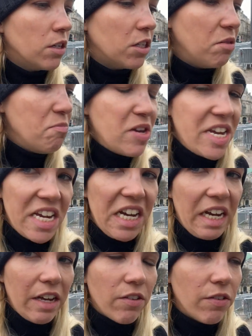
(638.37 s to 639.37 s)
to me,
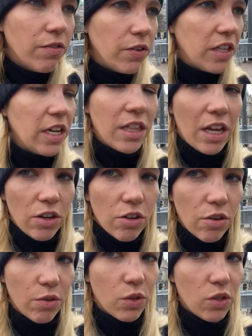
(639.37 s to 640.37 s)
I feel like that could
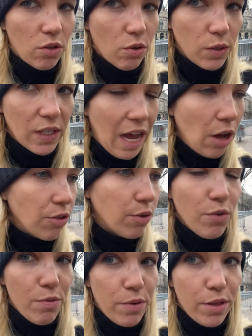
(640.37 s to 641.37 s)
go so south. It
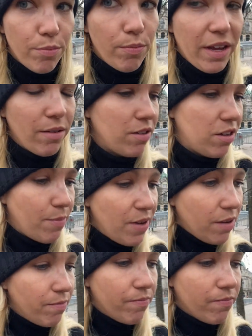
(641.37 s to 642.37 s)
wouldn't be like, I
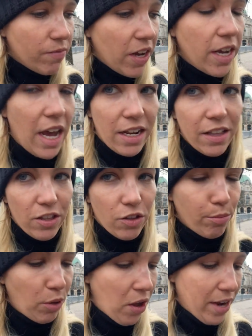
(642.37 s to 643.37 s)
mean, I get it, like they're
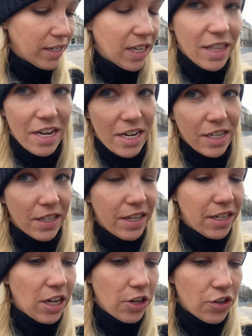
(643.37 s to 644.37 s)
blind, like they need to
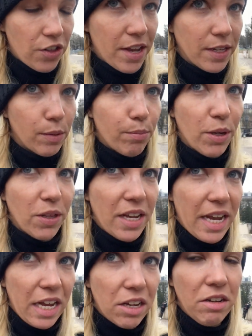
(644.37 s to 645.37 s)
like, touch things, but
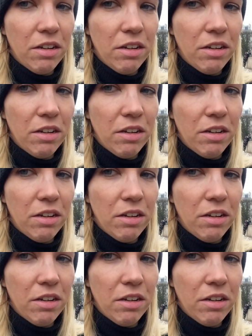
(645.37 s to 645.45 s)
like,